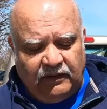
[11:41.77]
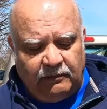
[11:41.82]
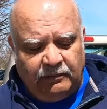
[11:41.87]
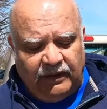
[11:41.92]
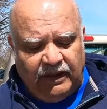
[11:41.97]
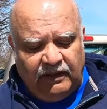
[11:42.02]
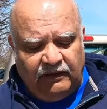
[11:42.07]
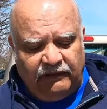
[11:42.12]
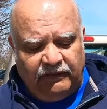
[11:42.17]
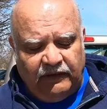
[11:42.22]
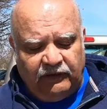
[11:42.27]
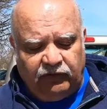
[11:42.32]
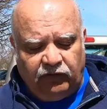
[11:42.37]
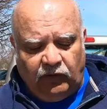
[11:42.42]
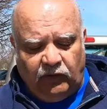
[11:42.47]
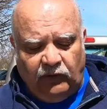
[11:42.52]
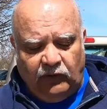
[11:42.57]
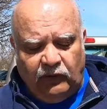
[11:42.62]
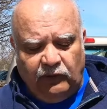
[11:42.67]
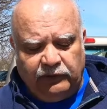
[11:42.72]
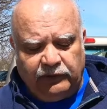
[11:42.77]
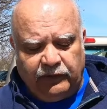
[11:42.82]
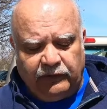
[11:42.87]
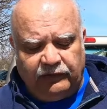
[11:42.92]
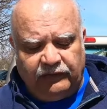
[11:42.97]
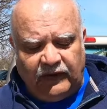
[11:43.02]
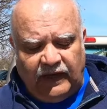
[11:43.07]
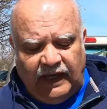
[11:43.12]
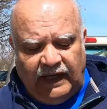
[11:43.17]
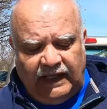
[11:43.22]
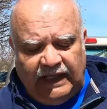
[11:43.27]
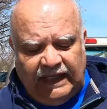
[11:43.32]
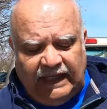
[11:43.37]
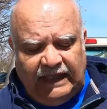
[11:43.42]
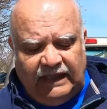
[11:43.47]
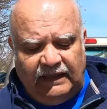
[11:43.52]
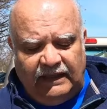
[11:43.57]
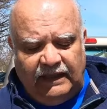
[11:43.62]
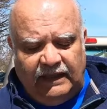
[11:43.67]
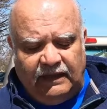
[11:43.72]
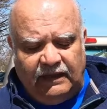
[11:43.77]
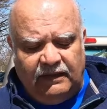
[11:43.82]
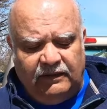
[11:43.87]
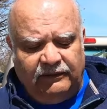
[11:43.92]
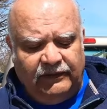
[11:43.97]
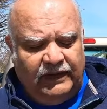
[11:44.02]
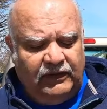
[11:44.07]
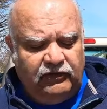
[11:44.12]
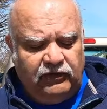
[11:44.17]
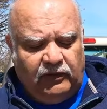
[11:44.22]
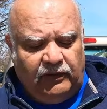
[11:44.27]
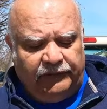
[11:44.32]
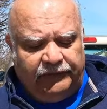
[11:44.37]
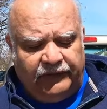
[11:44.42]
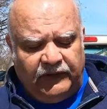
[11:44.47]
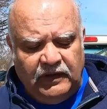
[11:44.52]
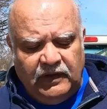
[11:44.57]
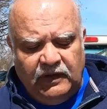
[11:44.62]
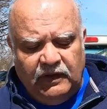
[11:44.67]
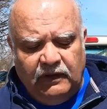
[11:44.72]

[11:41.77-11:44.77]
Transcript: their beneficial owners, i.e., the individuals